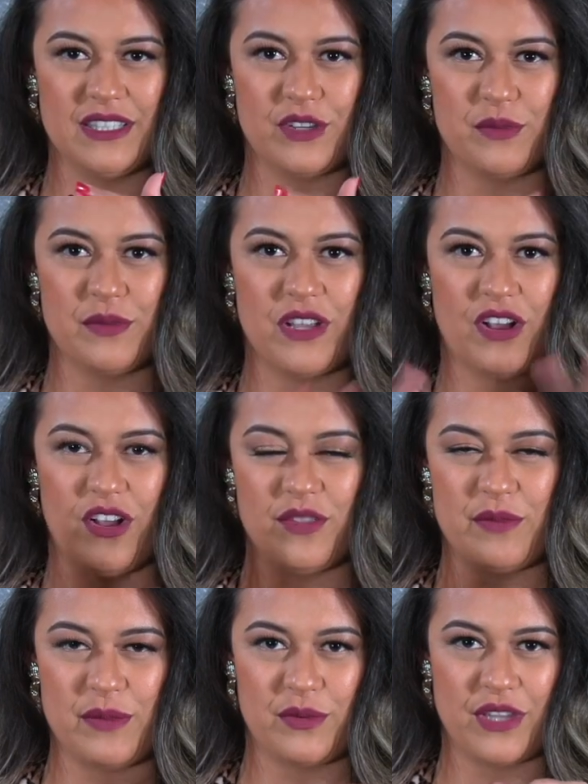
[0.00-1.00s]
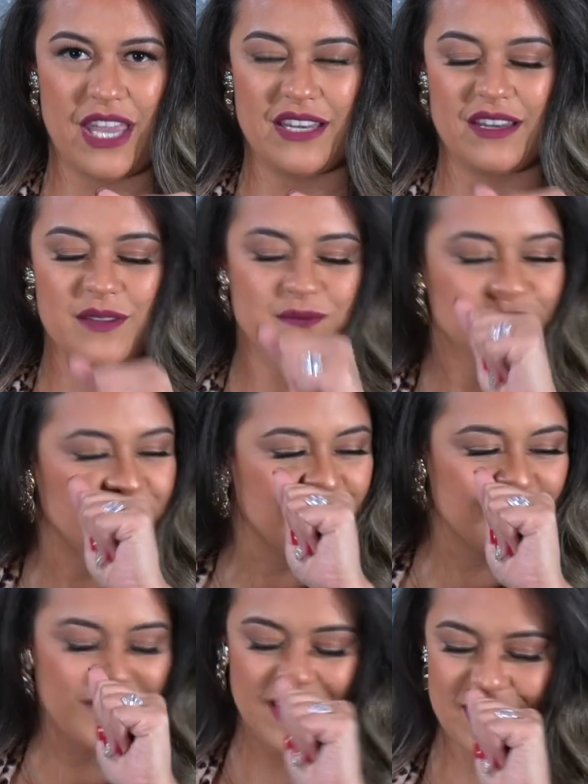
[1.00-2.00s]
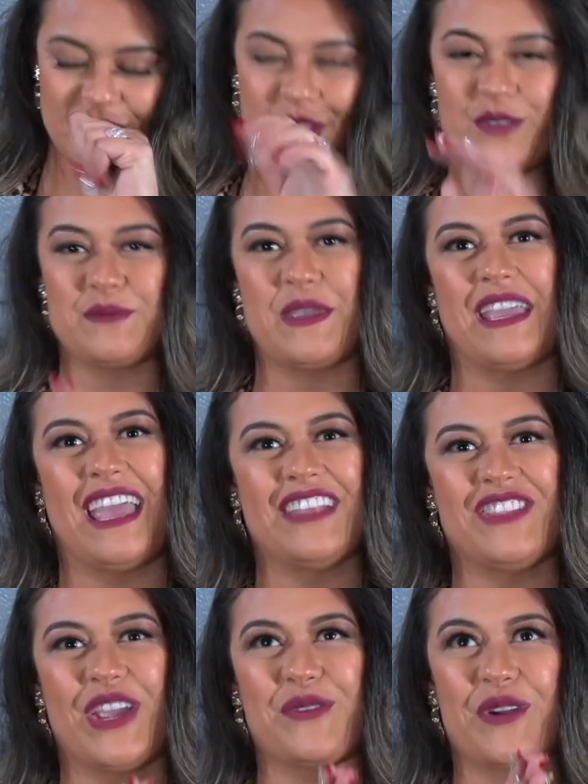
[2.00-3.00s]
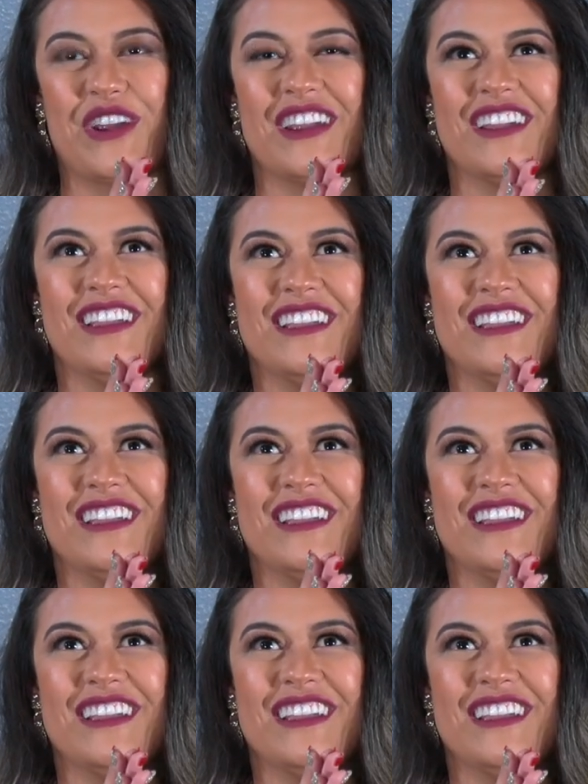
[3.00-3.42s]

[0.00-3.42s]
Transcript: a little bit, all the people getting it. Excuse me. And they were